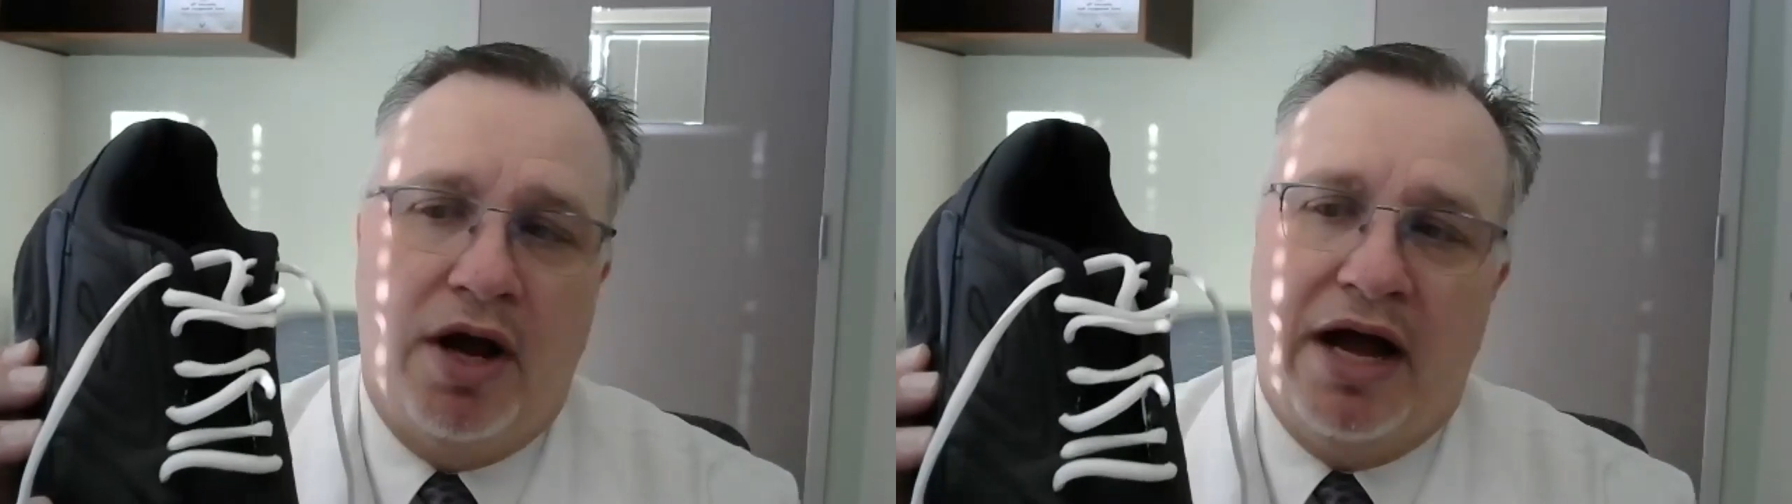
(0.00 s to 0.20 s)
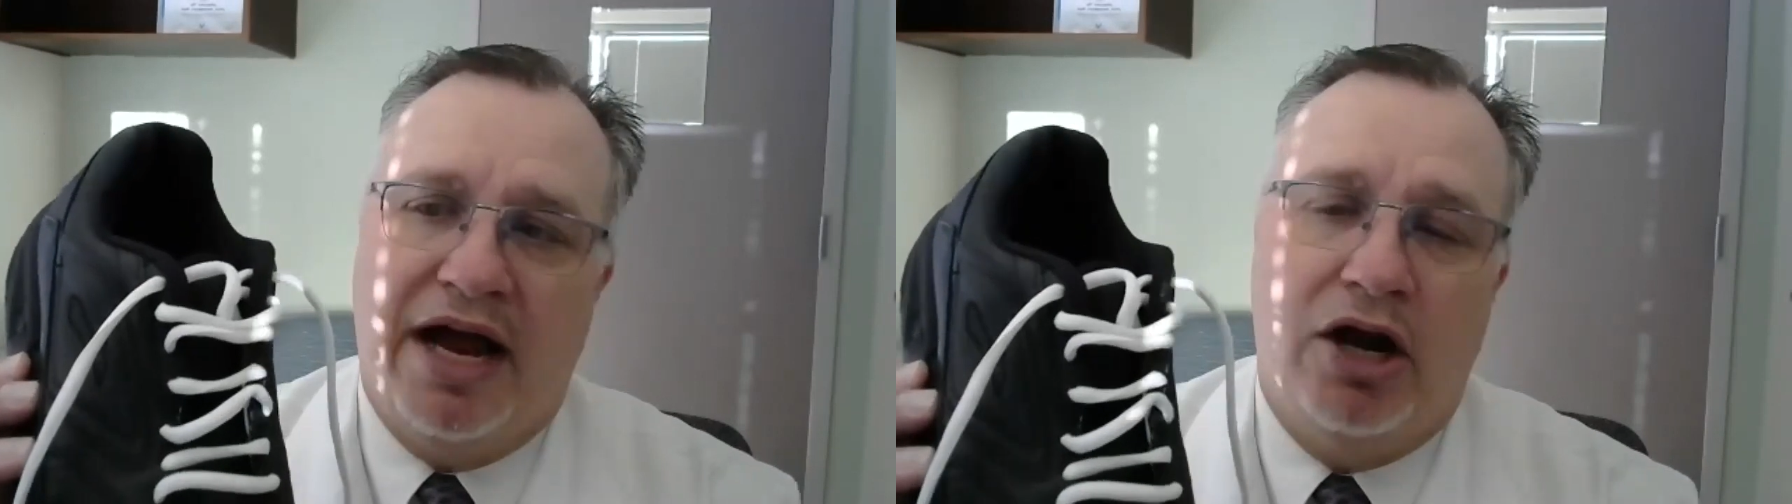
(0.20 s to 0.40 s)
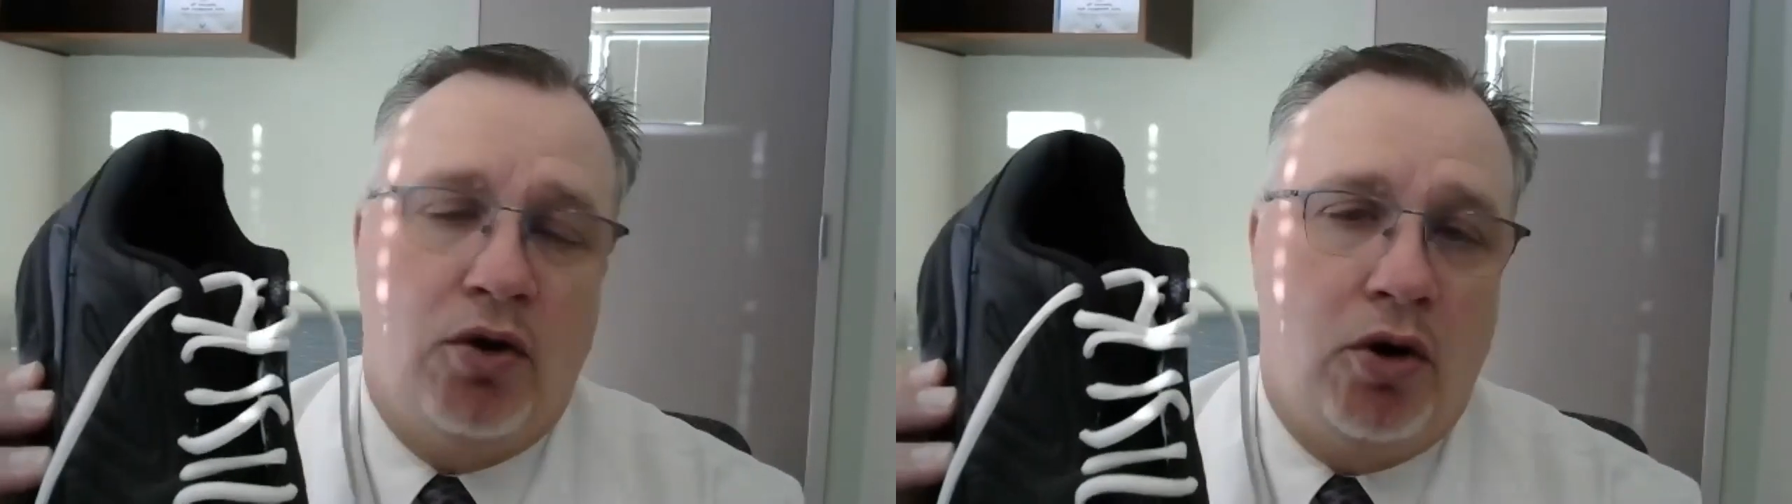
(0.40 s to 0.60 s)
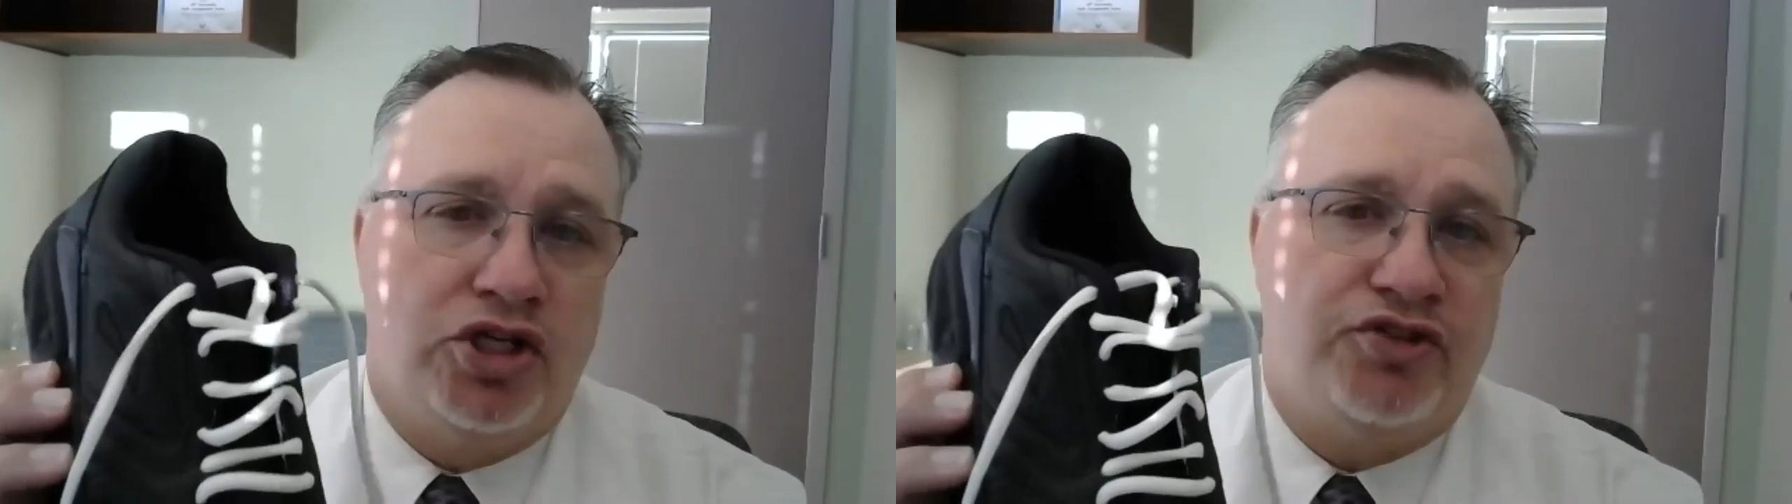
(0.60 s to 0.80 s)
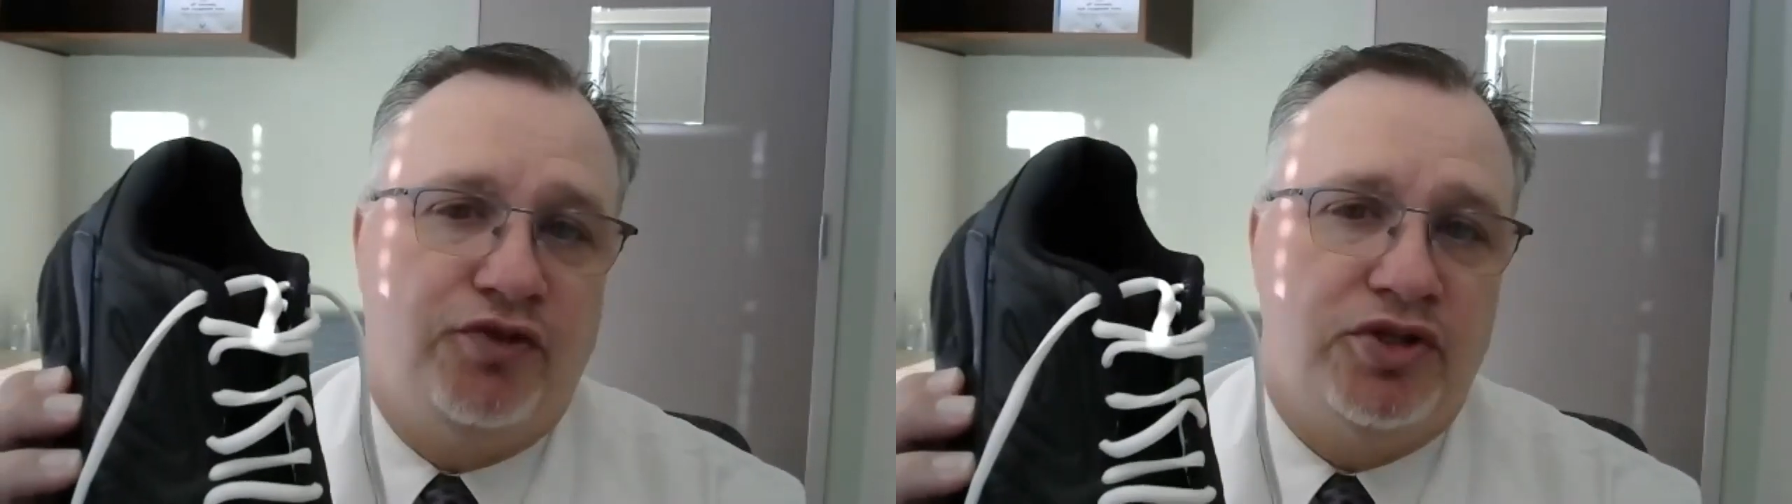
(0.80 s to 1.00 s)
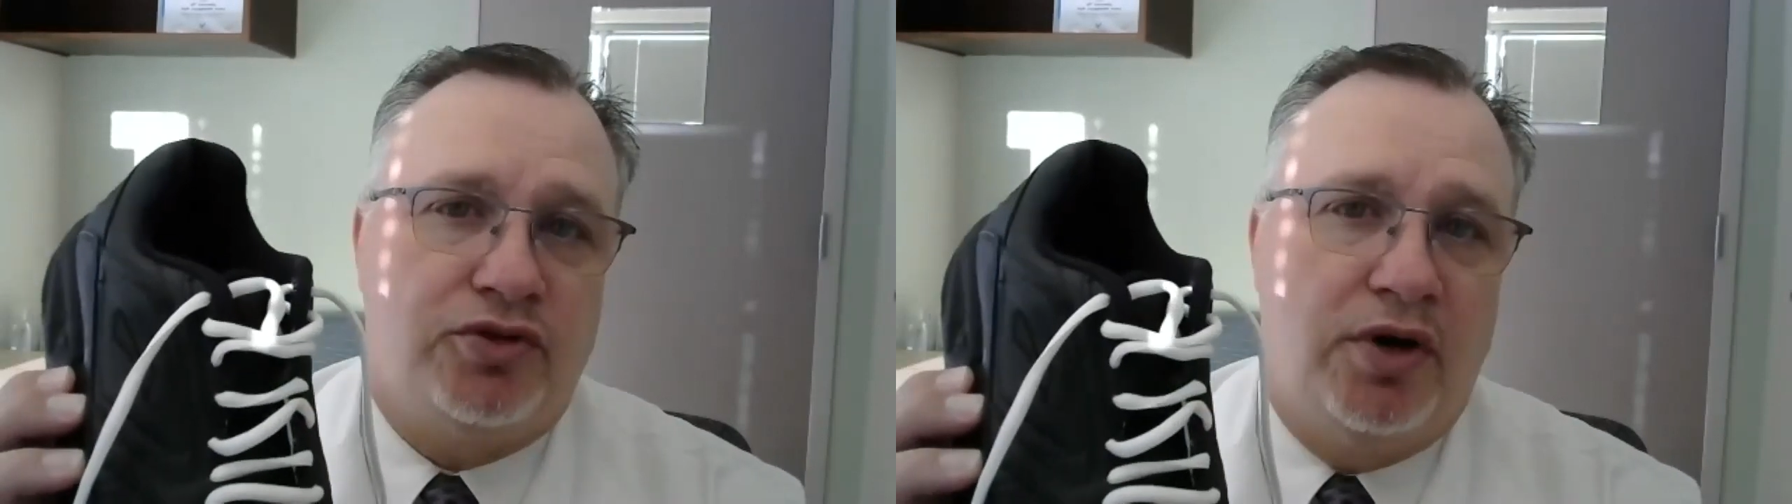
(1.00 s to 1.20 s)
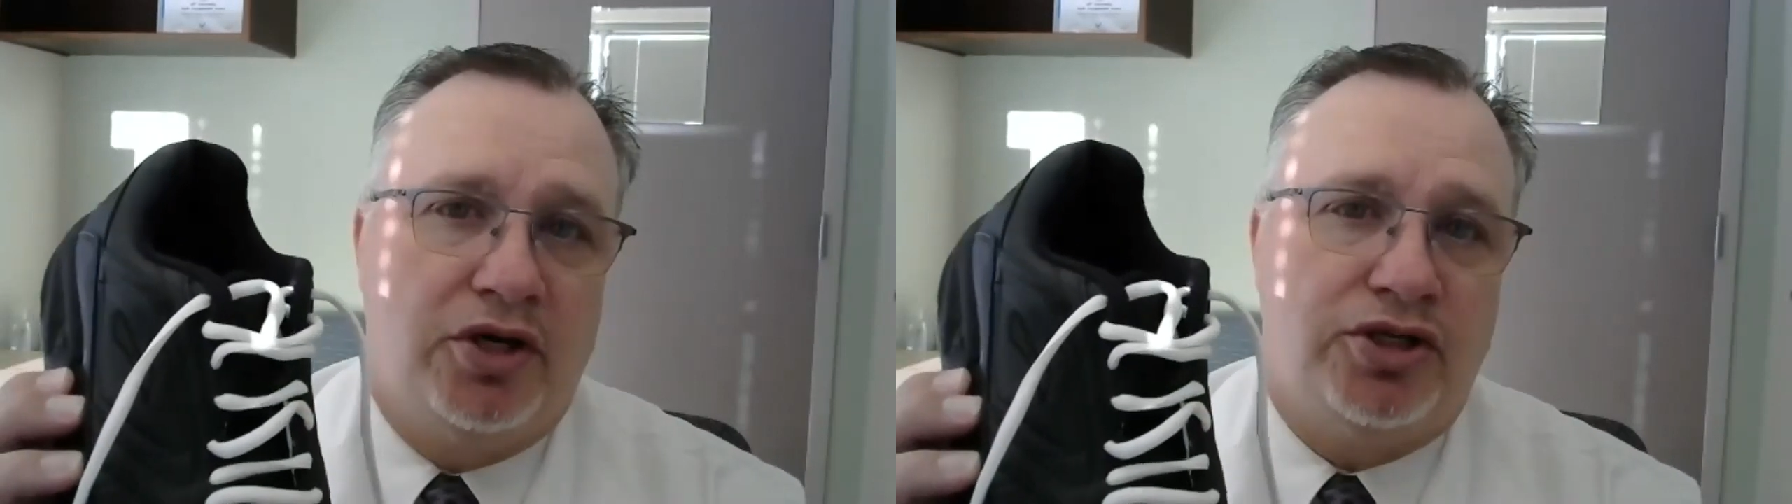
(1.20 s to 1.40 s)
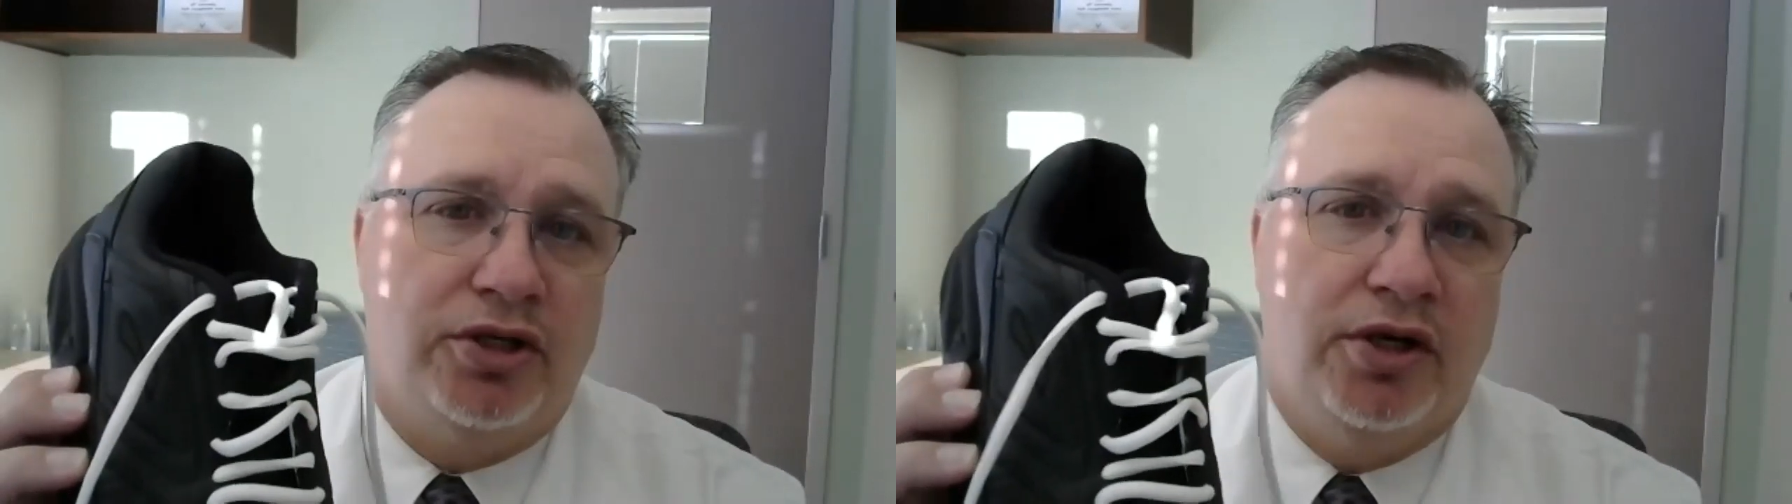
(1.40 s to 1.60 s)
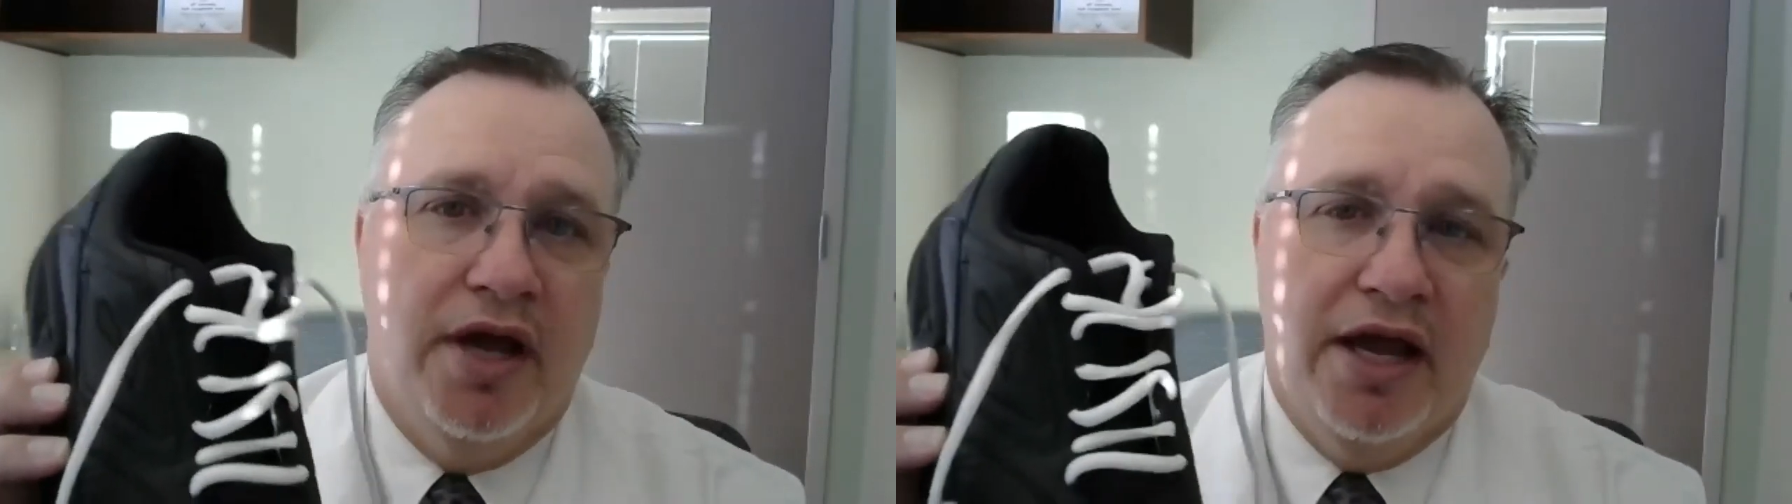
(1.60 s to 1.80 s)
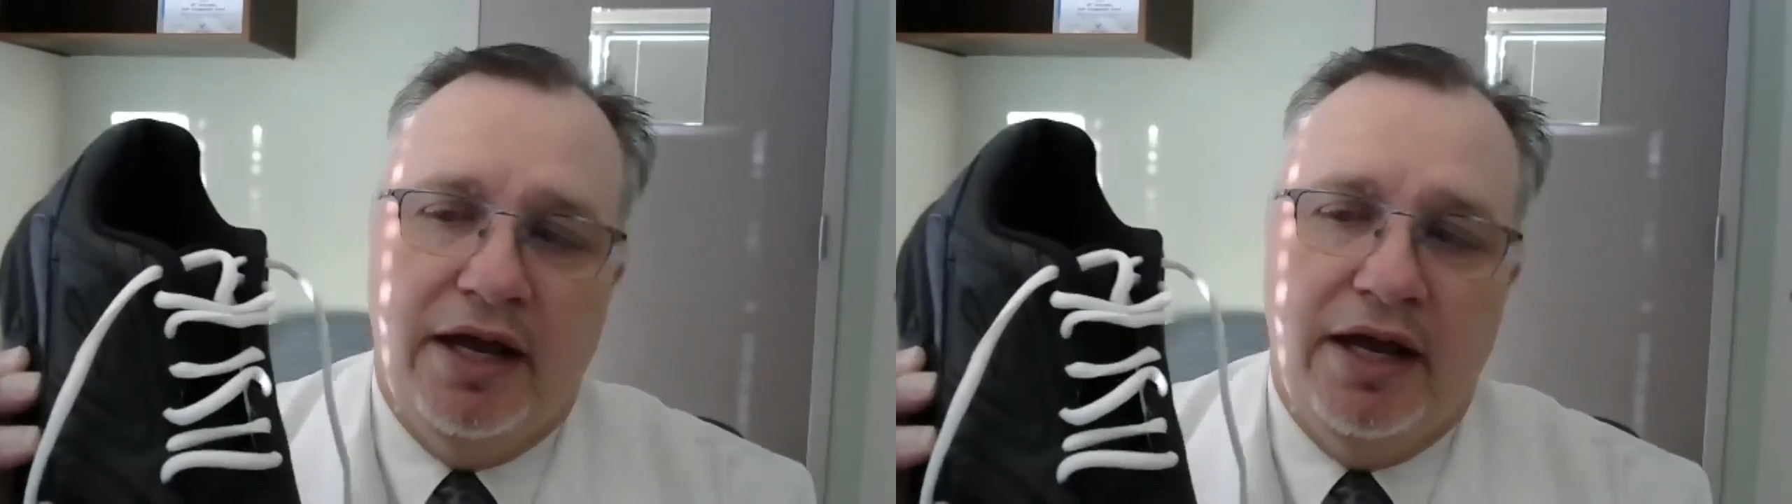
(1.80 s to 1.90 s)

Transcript: a higher arch foot structure.